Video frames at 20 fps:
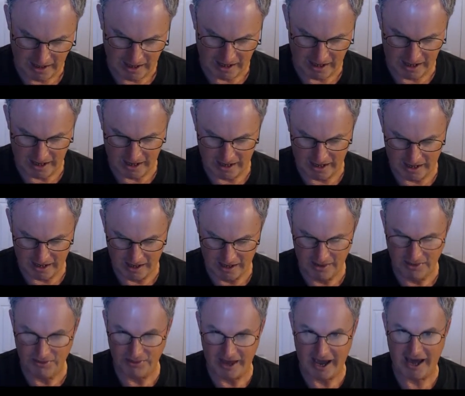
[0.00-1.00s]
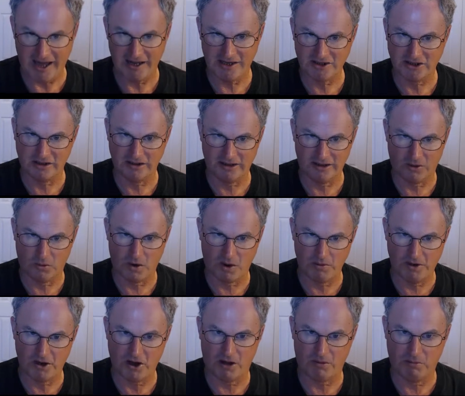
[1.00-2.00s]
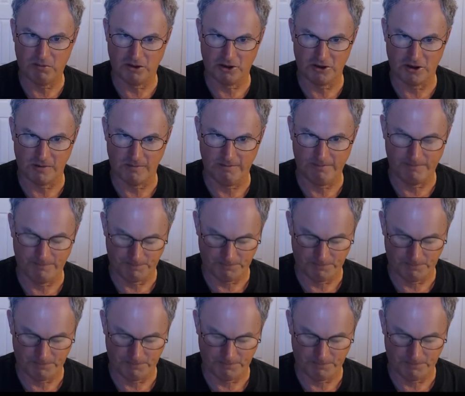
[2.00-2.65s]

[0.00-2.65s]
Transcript: that is a little what we call blurb.